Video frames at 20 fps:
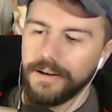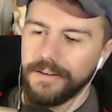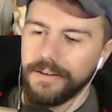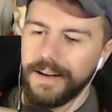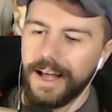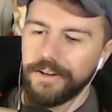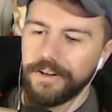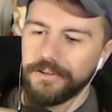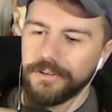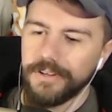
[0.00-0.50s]

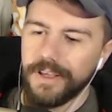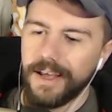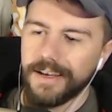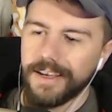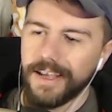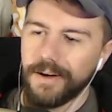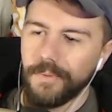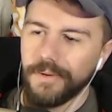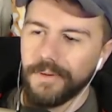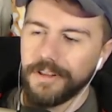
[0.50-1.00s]
naturally I
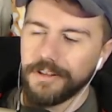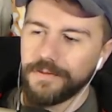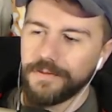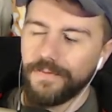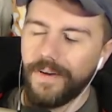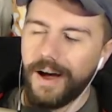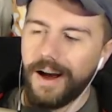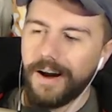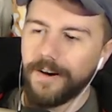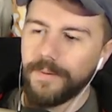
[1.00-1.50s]
get one that's
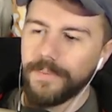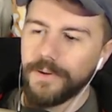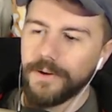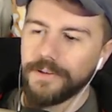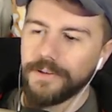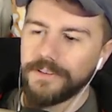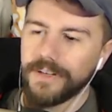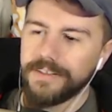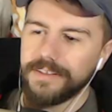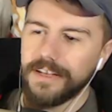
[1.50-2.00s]
fire
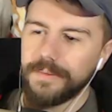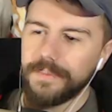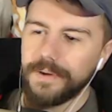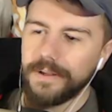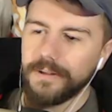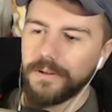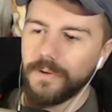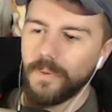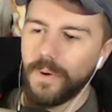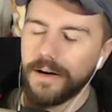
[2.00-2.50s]
immune. It's going to take me
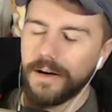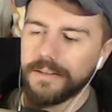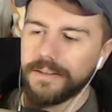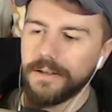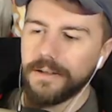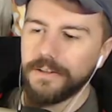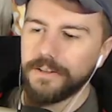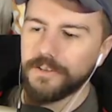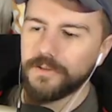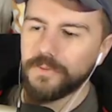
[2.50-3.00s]
a little while to
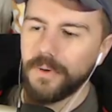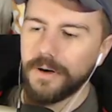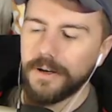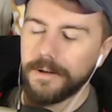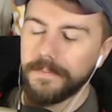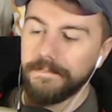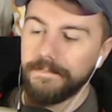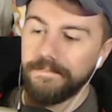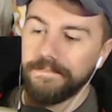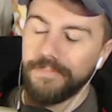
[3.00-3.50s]
kill this
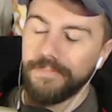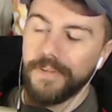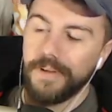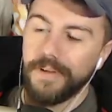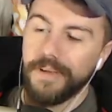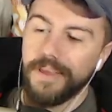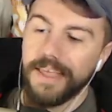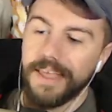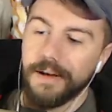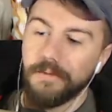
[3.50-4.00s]
one.
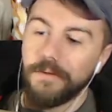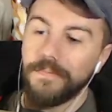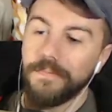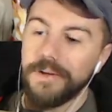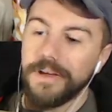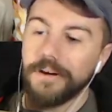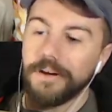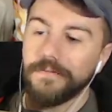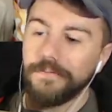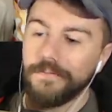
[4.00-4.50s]
It would
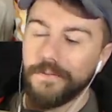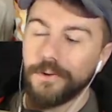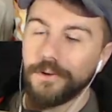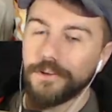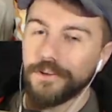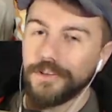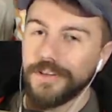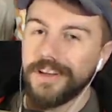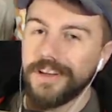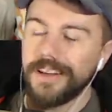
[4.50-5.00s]
be
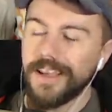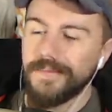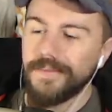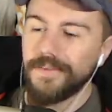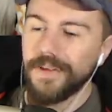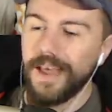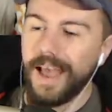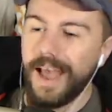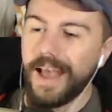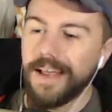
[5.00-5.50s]
unfortunate if
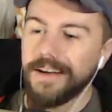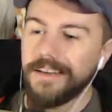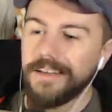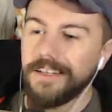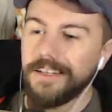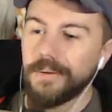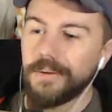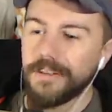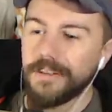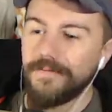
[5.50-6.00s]
you had to
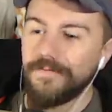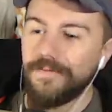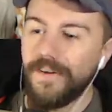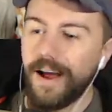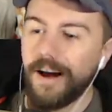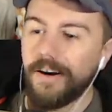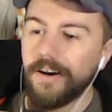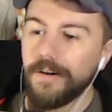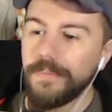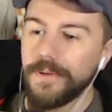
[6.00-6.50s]
deal with a
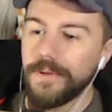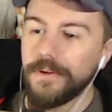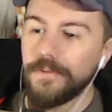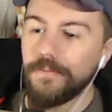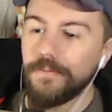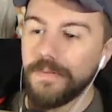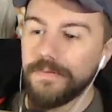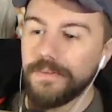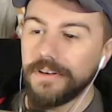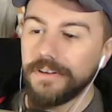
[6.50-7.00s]
fire
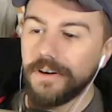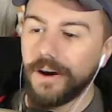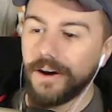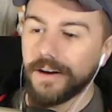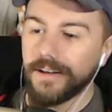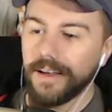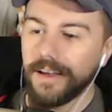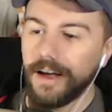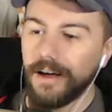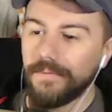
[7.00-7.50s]
immune Rifted
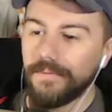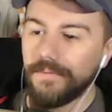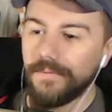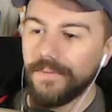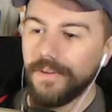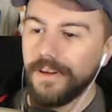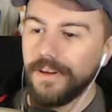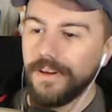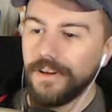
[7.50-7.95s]
Dark Elf